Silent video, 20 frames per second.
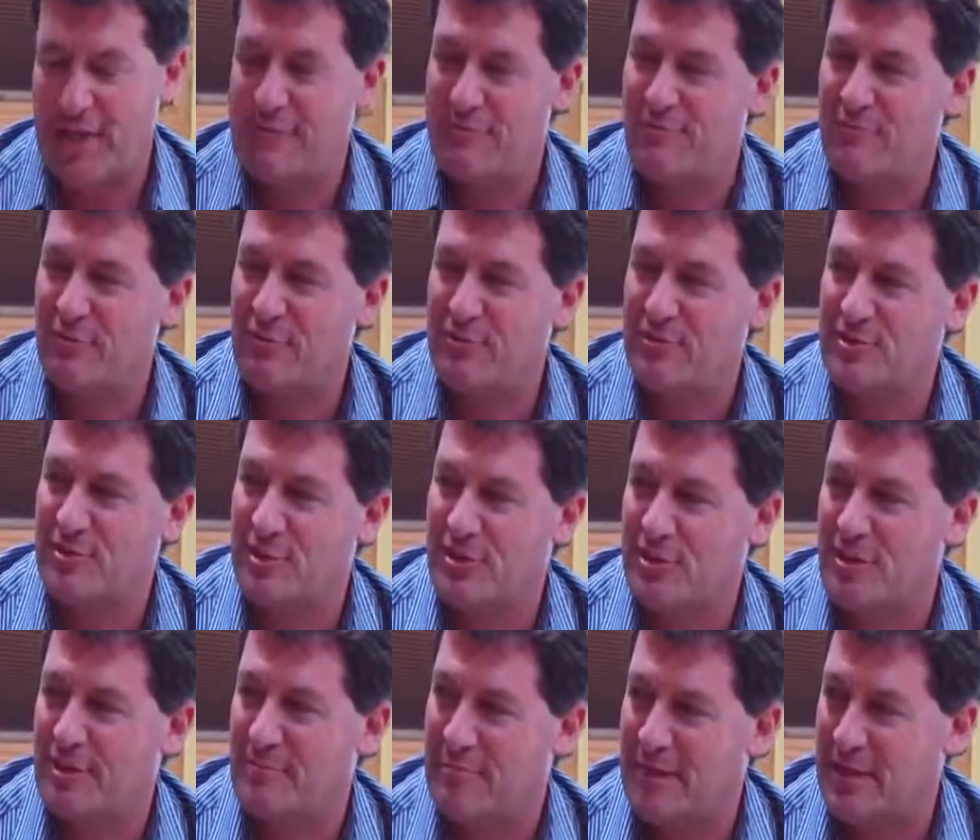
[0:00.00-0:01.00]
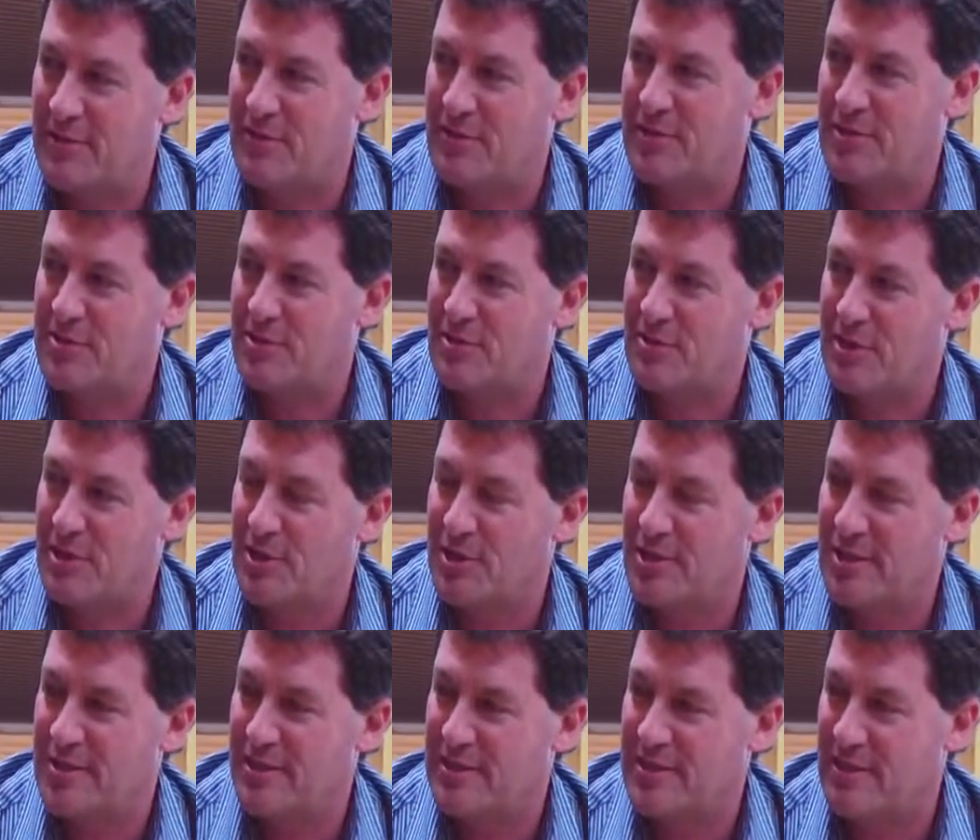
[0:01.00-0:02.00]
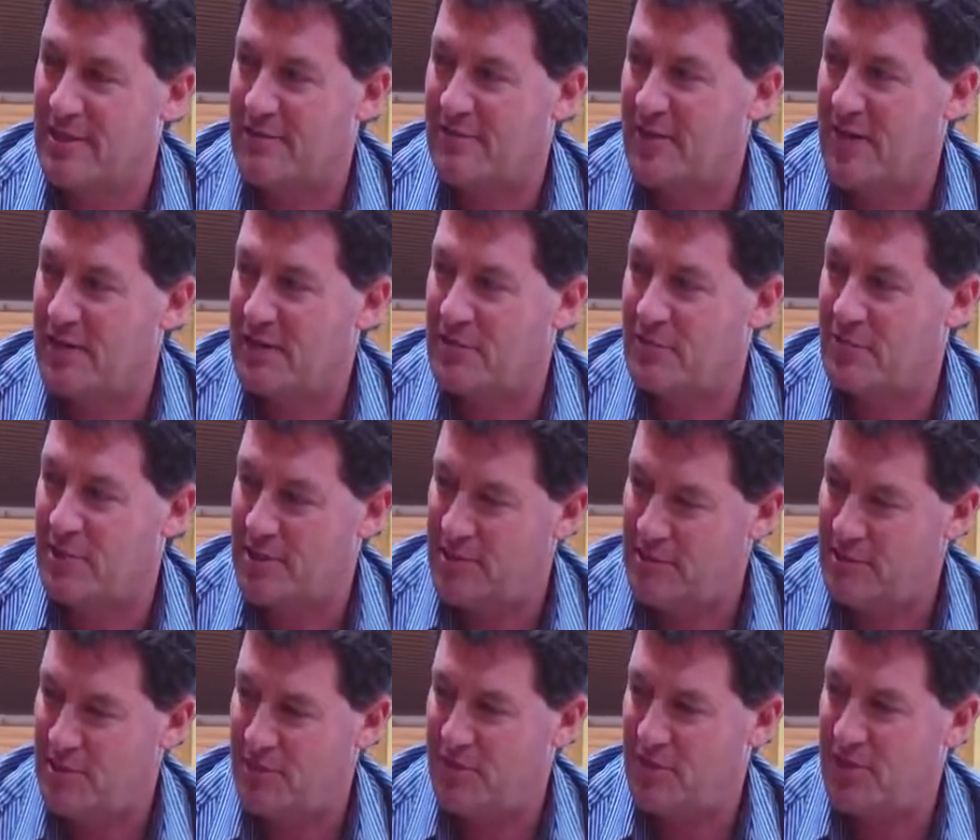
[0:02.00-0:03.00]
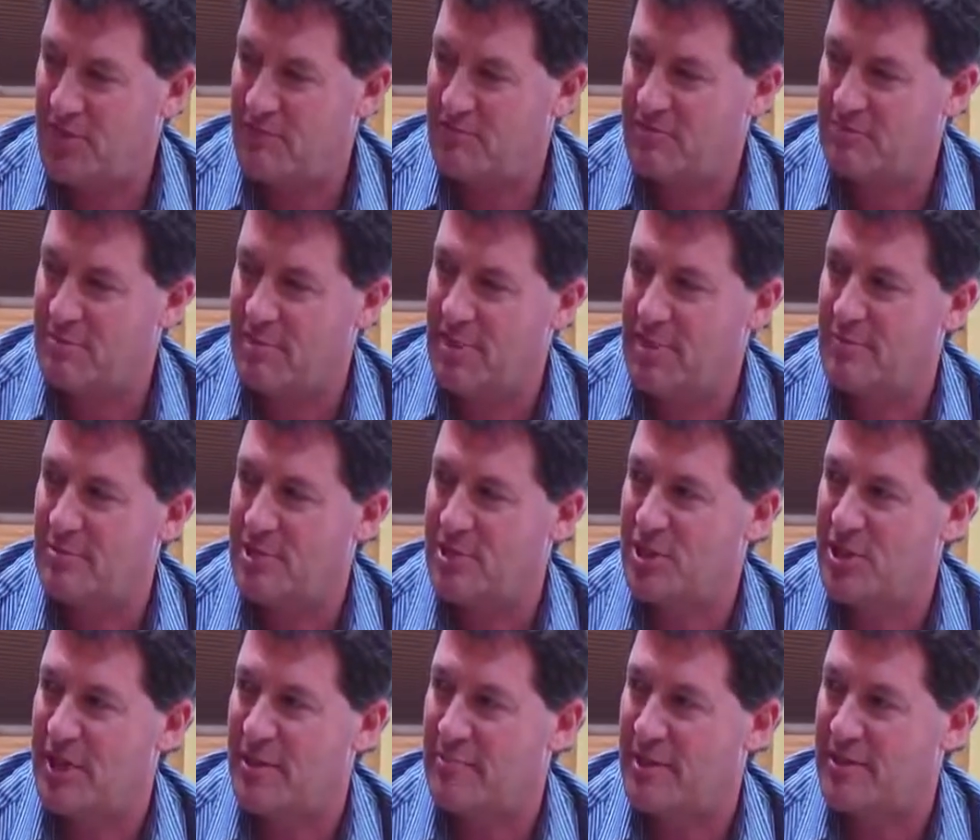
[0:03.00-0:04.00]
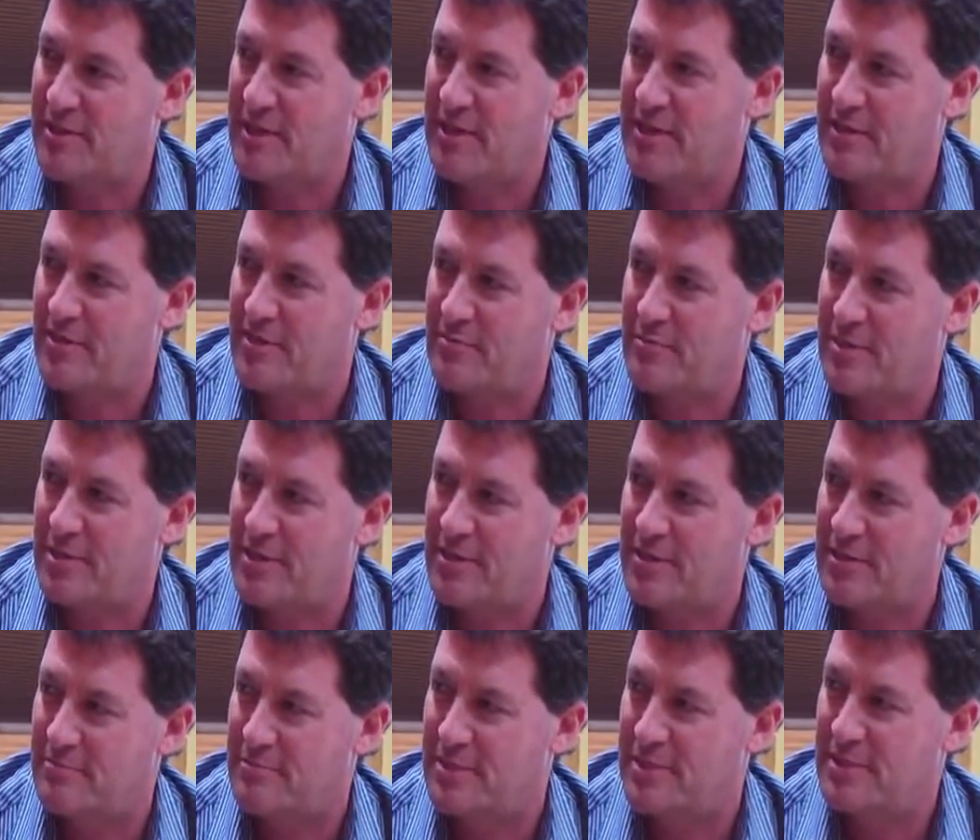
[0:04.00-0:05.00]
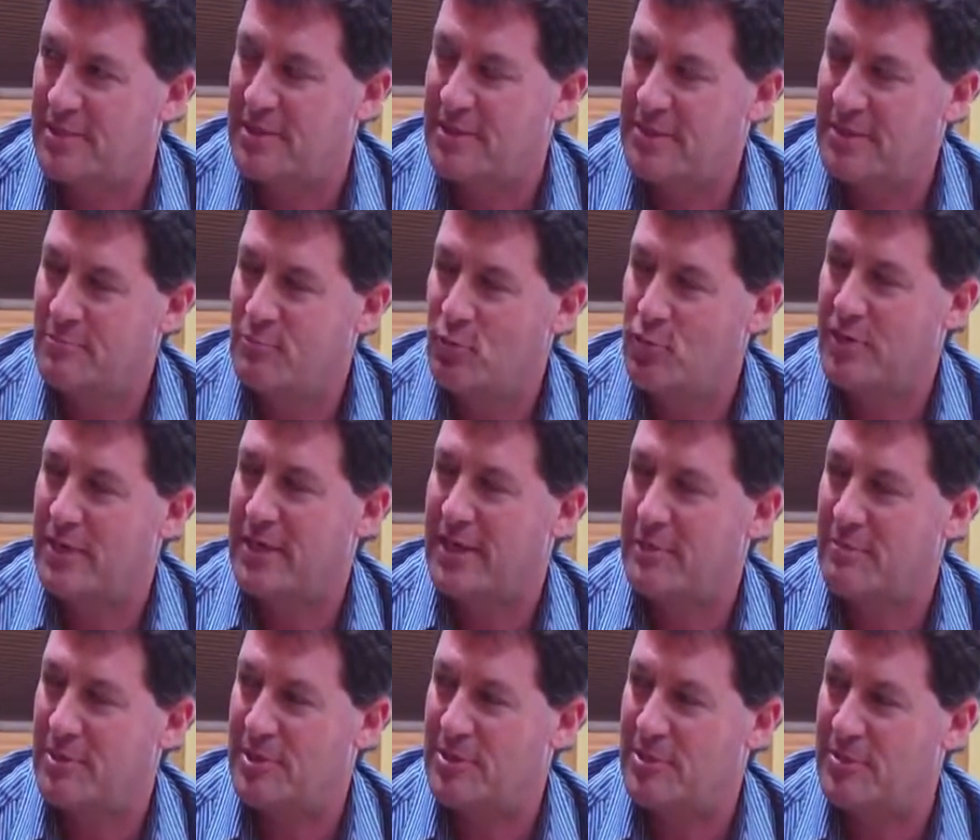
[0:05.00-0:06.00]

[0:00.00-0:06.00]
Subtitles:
of course, to talk about things going on in the town of Occoquan. So if you have some time to chat about that a little bit, I'd be more than happy to do